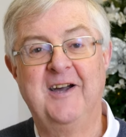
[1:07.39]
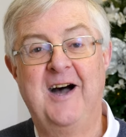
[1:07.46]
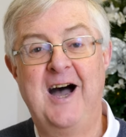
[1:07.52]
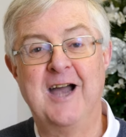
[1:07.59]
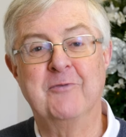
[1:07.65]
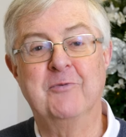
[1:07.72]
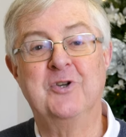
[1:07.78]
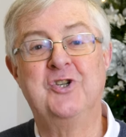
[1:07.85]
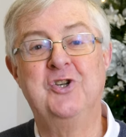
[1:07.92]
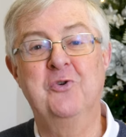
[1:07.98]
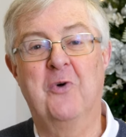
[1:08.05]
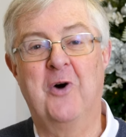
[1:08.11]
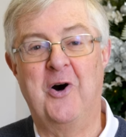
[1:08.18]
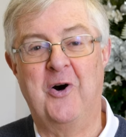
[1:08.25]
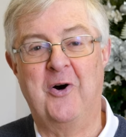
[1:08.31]
I wish
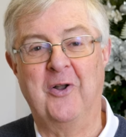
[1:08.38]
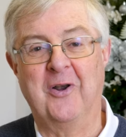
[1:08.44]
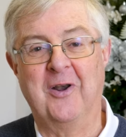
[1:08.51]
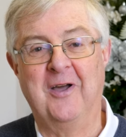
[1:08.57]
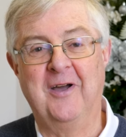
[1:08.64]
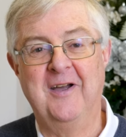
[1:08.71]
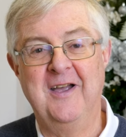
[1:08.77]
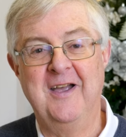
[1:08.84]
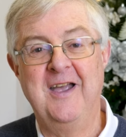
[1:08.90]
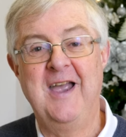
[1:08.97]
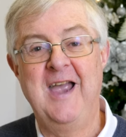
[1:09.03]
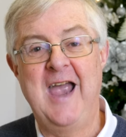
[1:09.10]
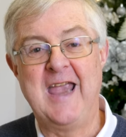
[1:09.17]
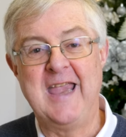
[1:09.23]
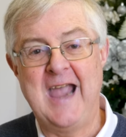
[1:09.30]
you all
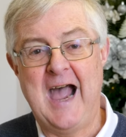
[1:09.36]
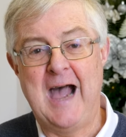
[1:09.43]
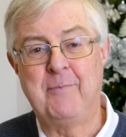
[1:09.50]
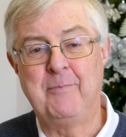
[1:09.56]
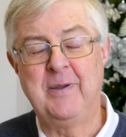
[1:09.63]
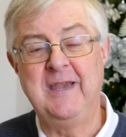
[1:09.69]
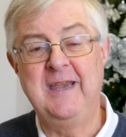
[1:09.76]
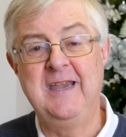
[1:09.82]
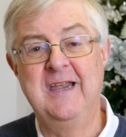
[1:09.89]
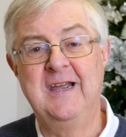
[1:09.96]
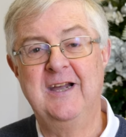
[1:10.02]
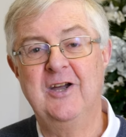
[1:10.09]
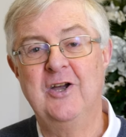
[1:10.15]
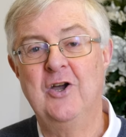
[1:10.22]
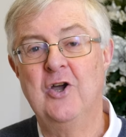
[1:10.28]
a happy,